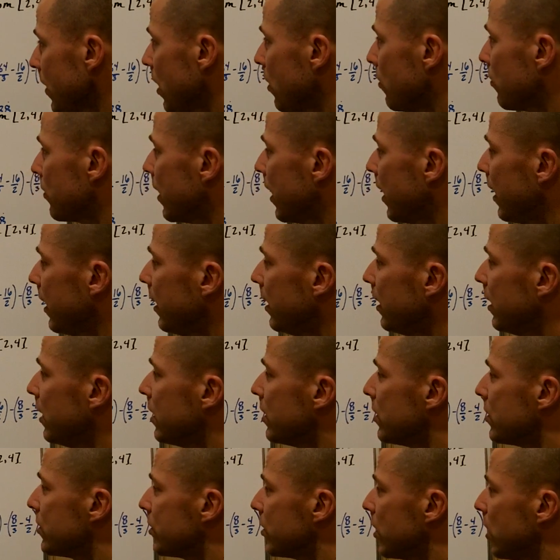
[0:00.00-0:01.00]
Okay,
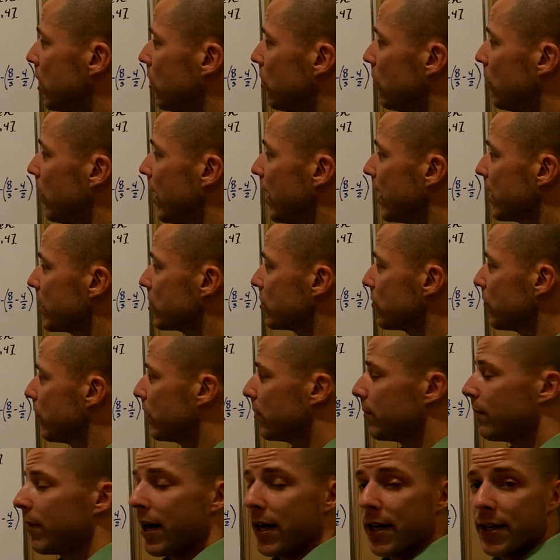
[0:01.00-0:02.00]
so x
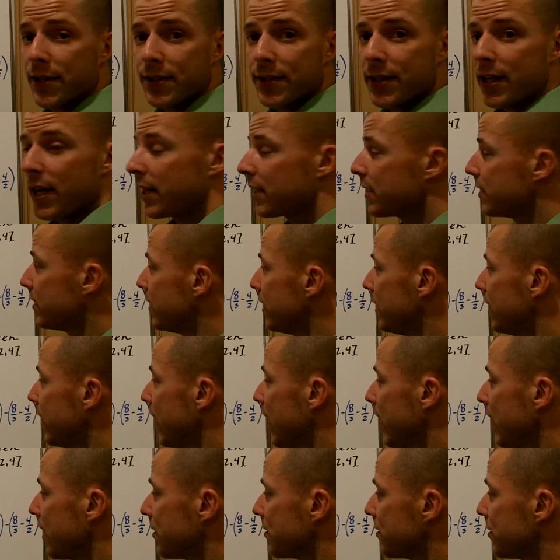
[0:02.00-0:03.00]
squared minus x
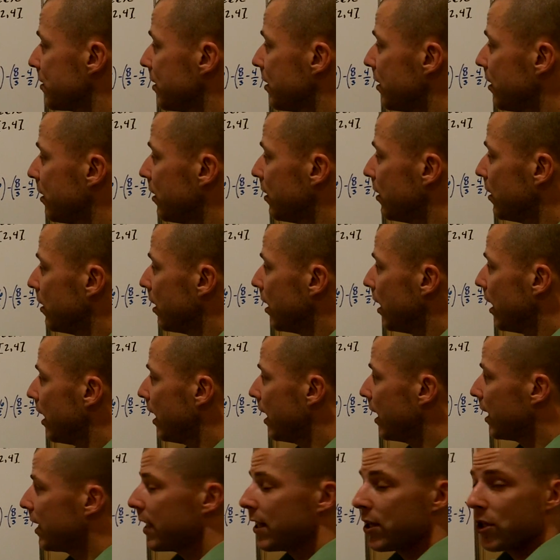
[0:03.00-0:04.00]
dx,
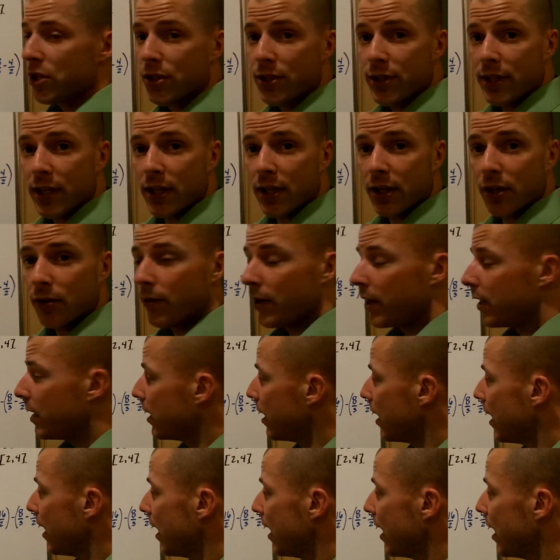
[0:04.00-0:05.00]
and I just integrate,
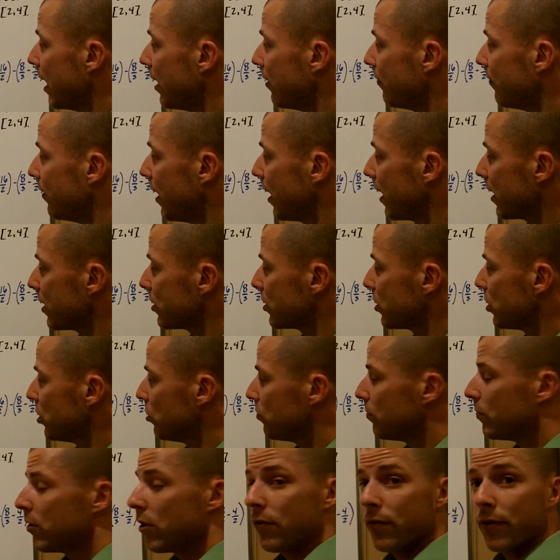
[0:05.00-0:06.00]
and I have x
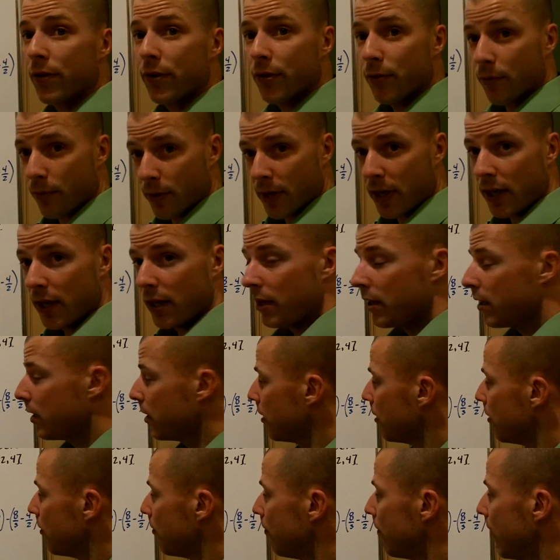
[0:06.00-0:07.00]
cubed over 3
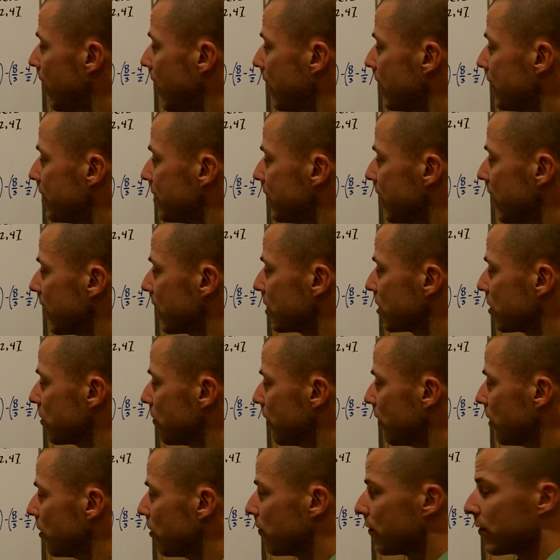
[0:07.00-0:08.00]
minus x
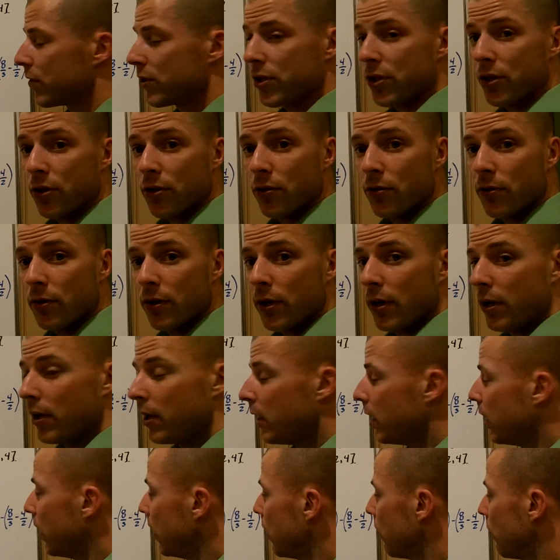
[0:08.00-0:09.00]
squared over 2,
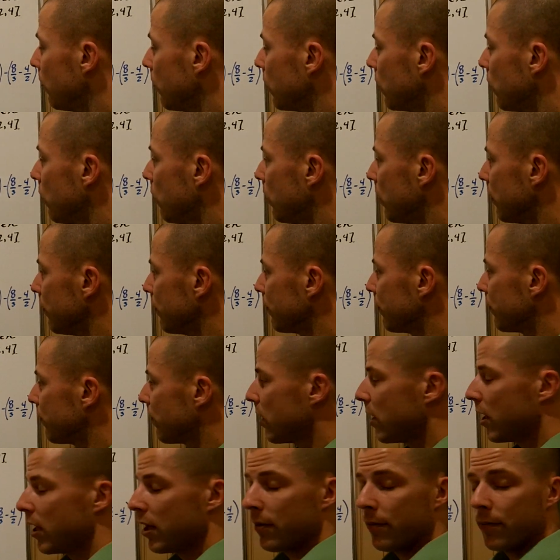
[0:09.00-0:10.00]
and we're going
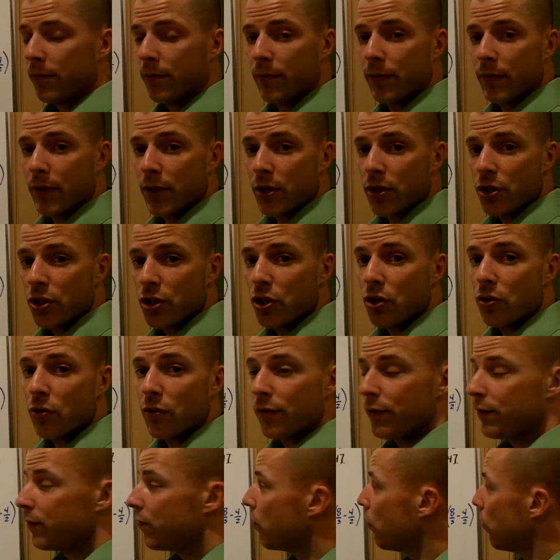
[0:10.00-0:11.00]
from 2
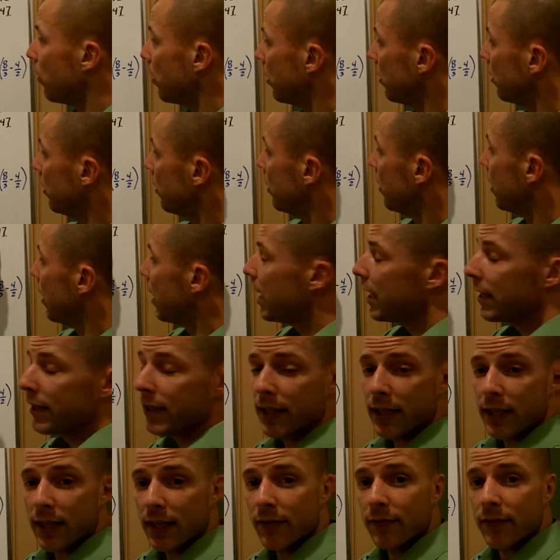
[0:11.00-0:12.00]
to 4 on
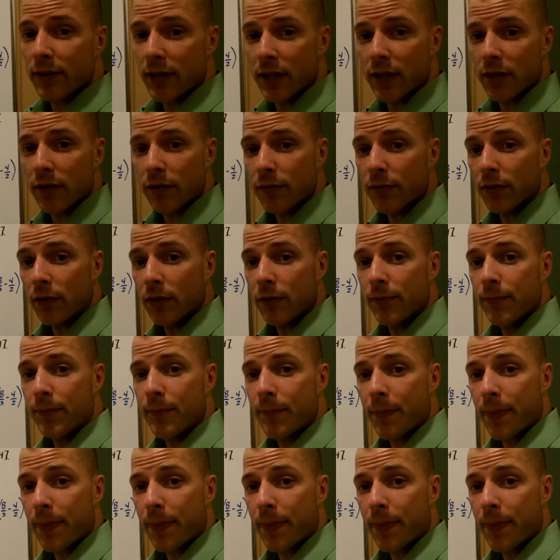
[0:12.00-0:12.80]
the given interval.